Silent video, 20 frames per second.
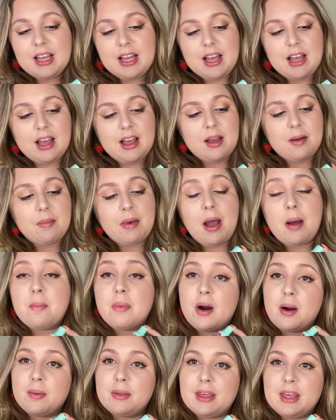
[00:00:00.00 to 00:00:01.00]
I'm
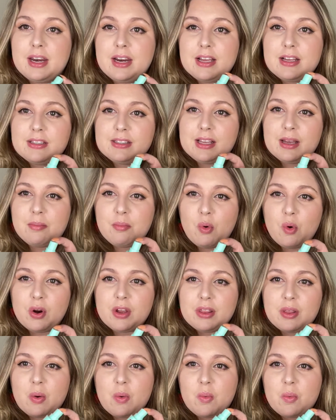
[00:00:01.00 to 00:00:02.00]
probably gonna use it more
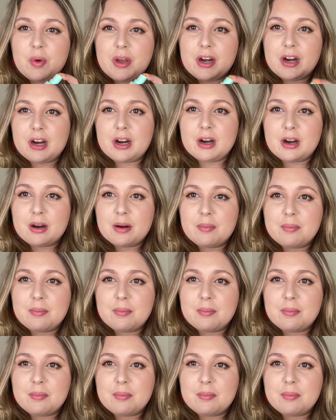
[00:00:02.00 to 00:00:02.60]
in the winter